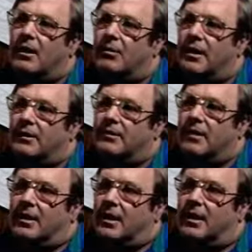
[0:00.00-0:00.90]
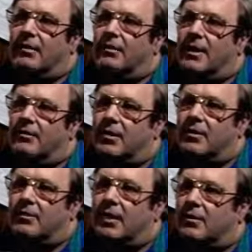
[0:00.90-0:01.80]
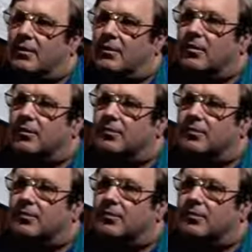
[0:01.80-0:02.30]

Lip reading: blood sucking by various vectors.